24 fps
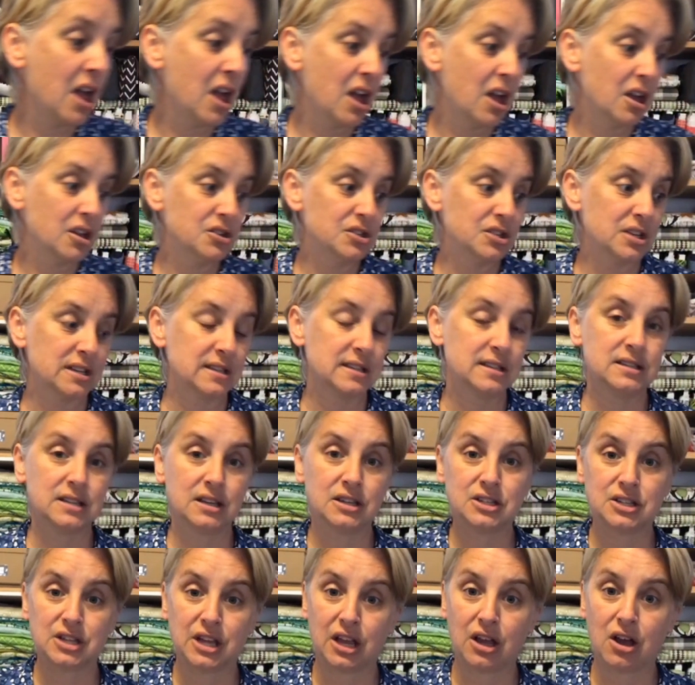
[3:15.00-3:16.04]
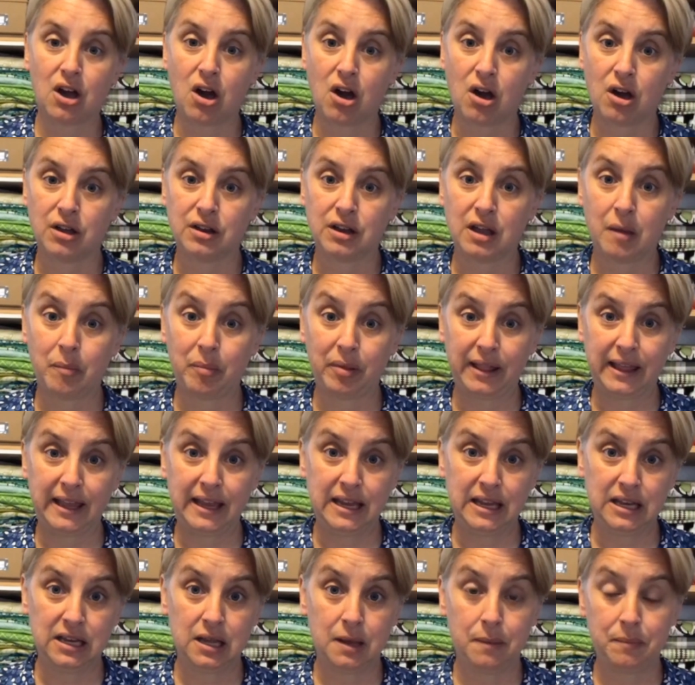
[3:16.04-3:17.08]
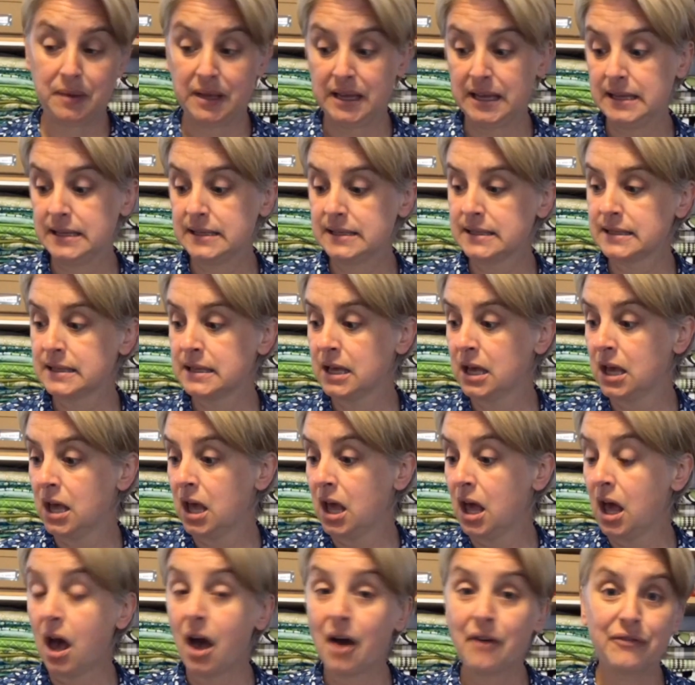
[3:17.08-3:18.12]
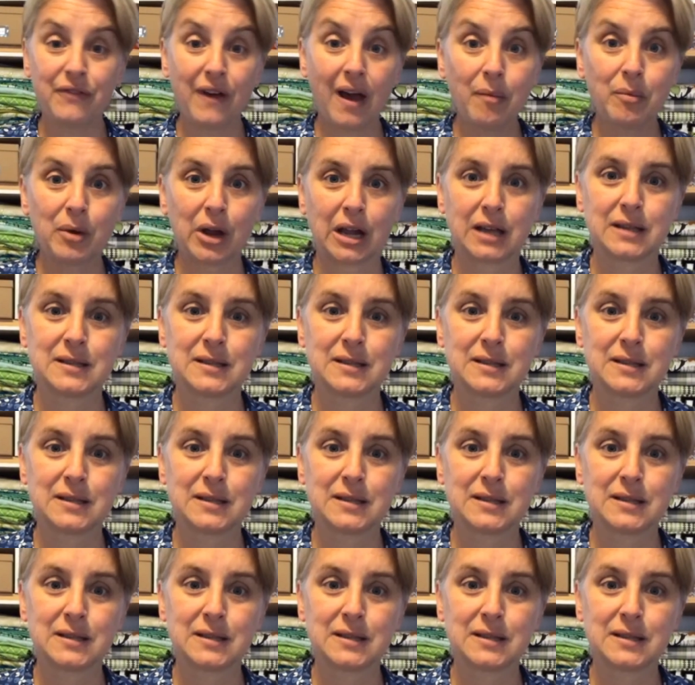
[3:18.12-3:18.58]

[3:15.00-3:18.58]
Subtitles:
just stitching on a plain piece of fabric.